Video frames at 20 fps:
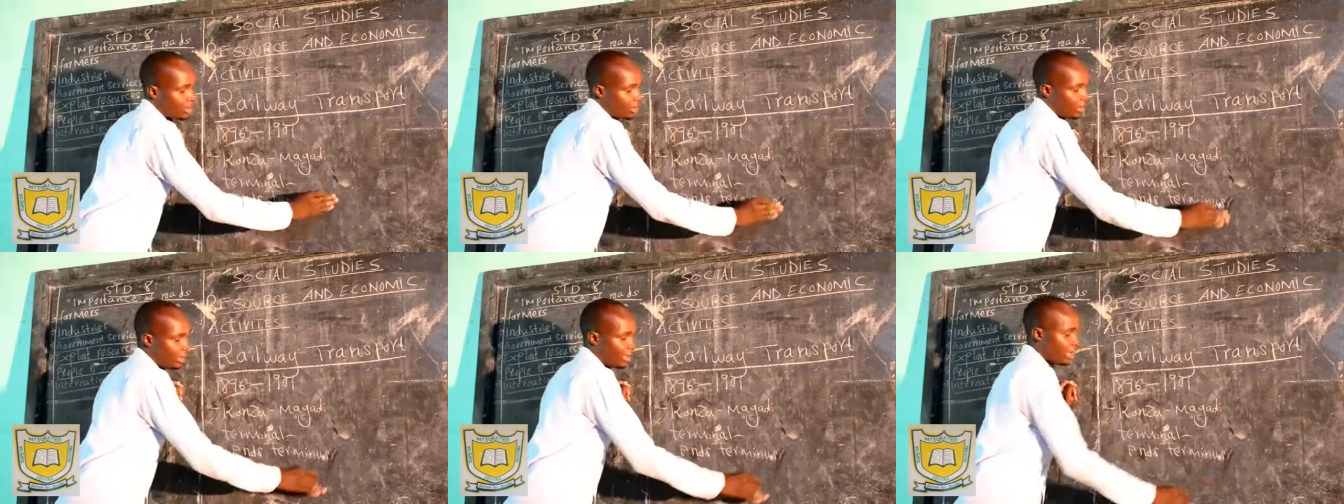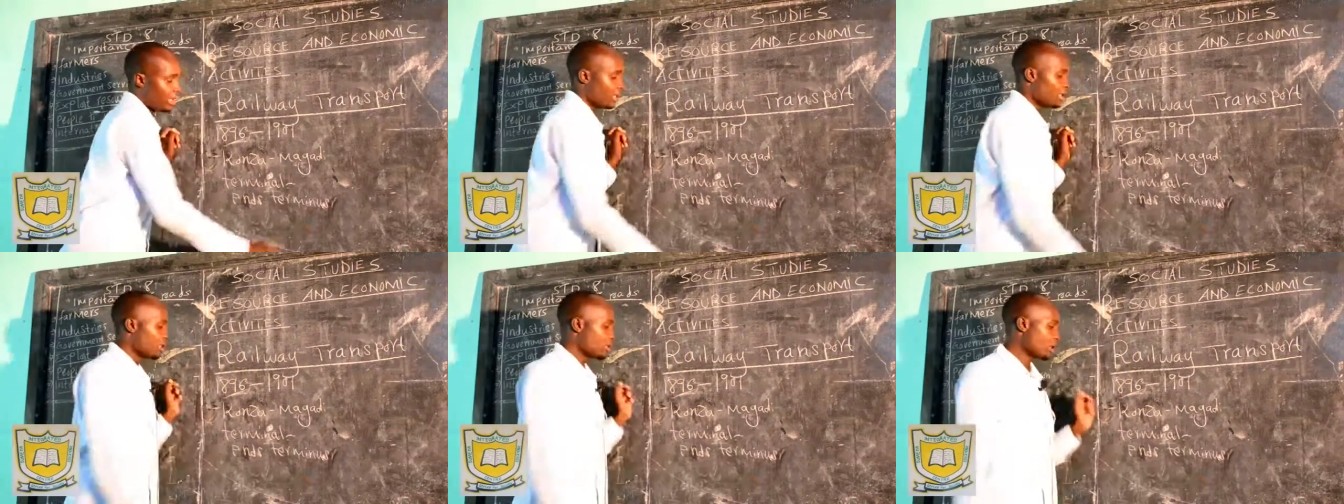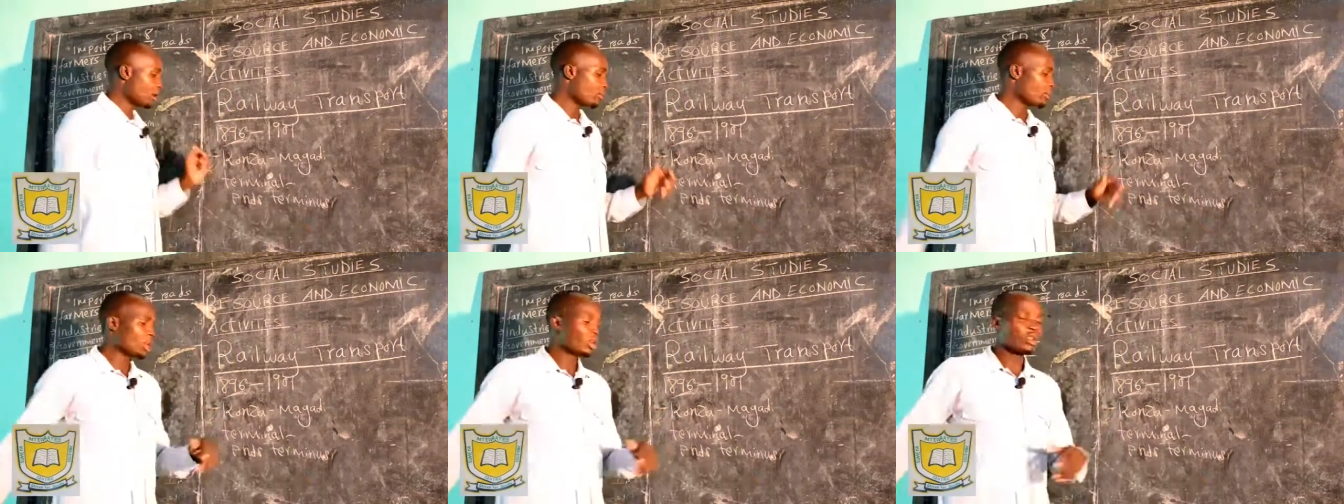Then the
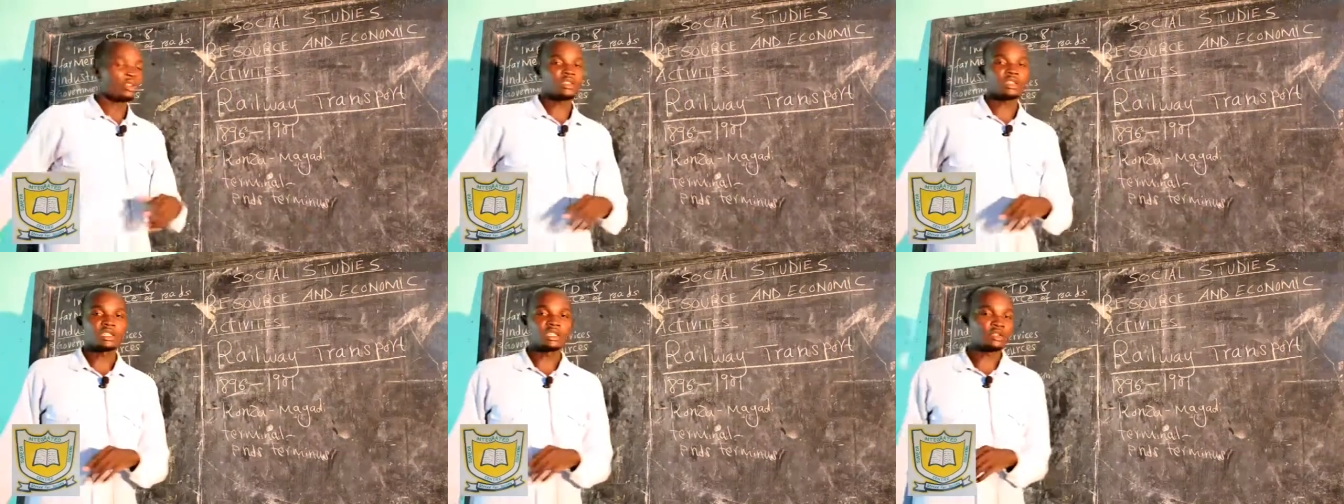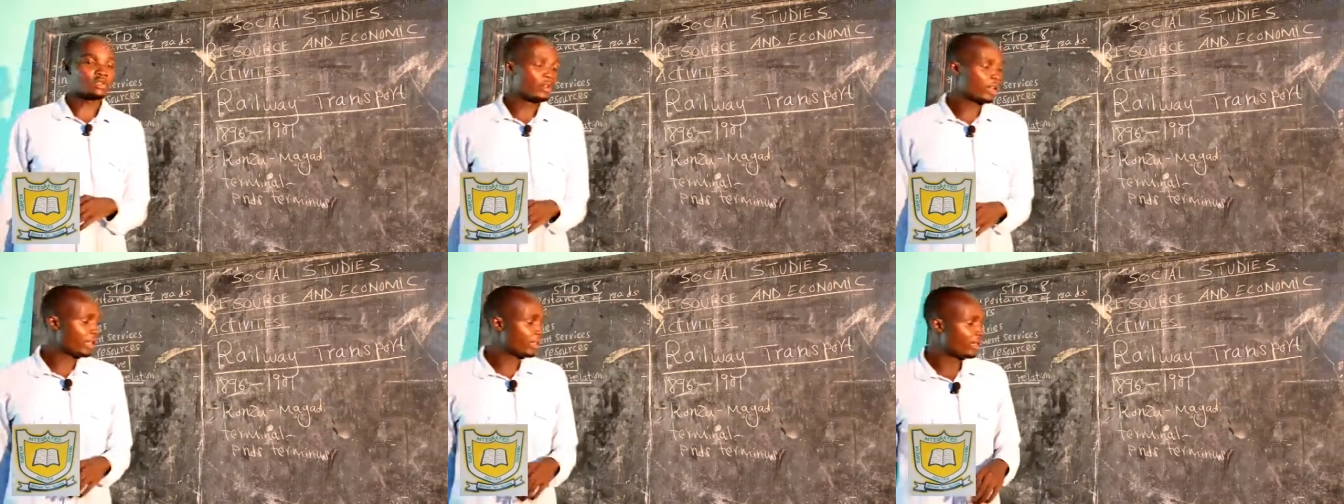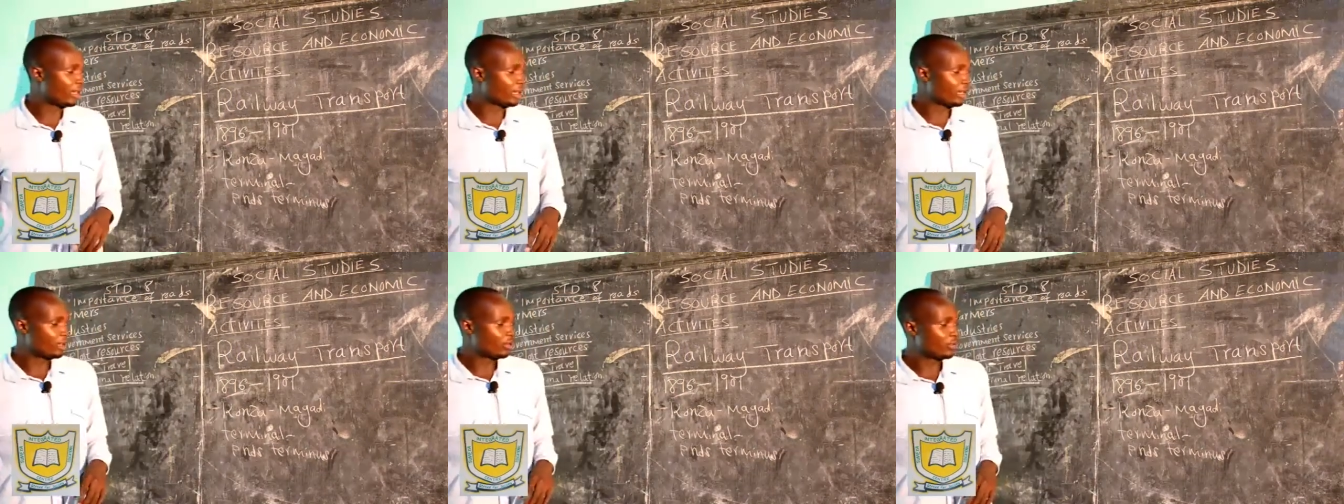terminal is where
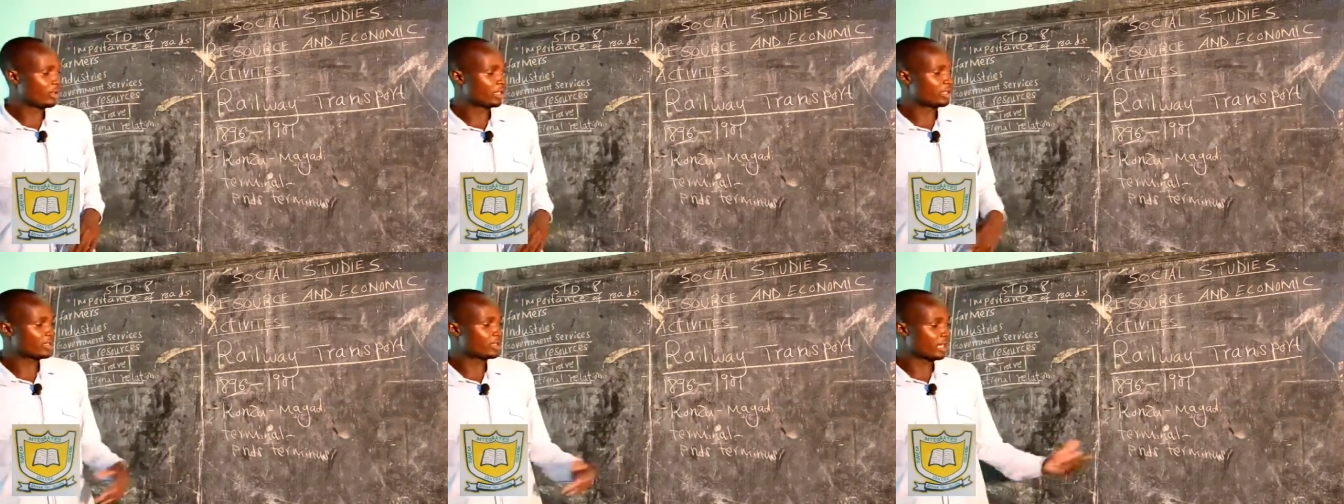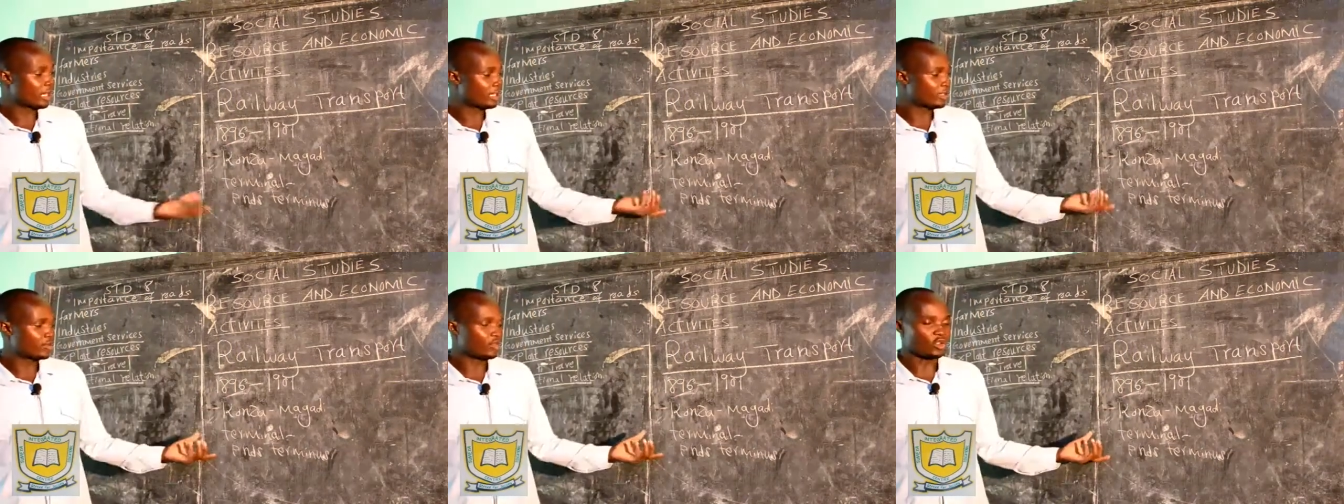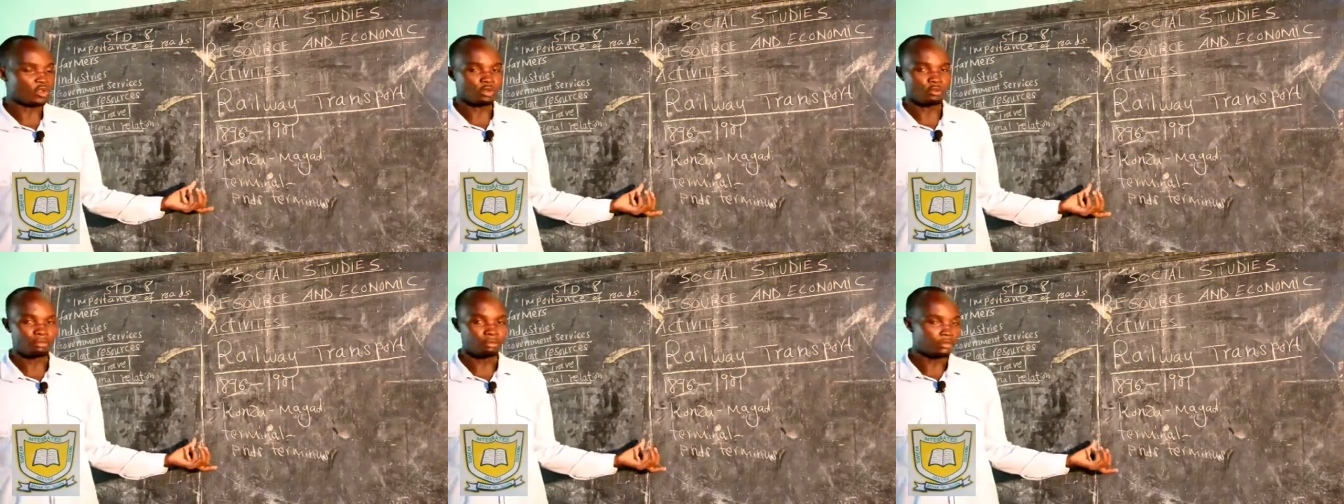the railway starts
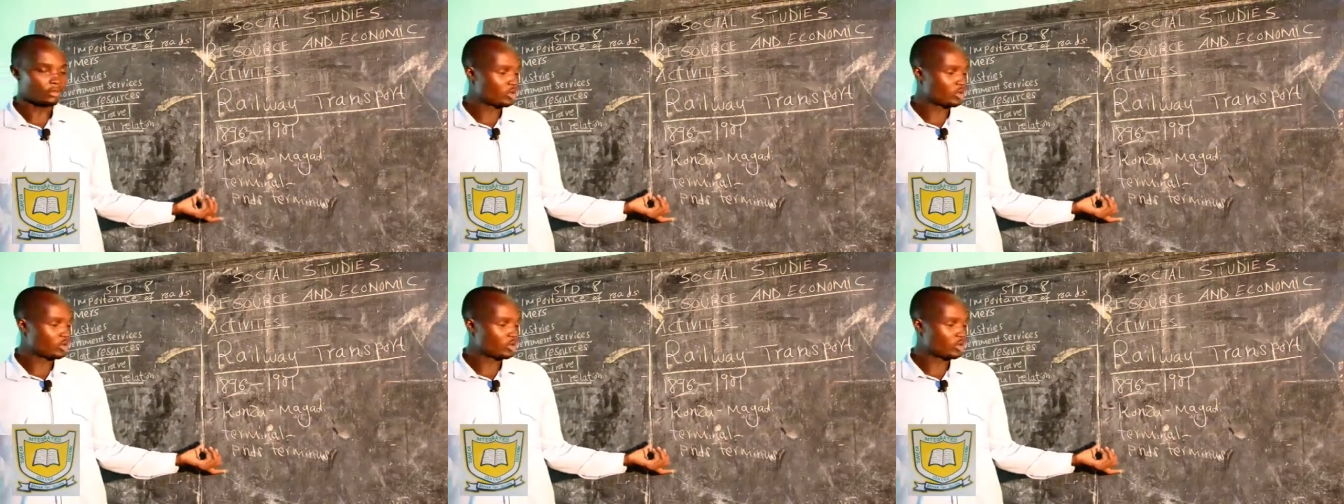from.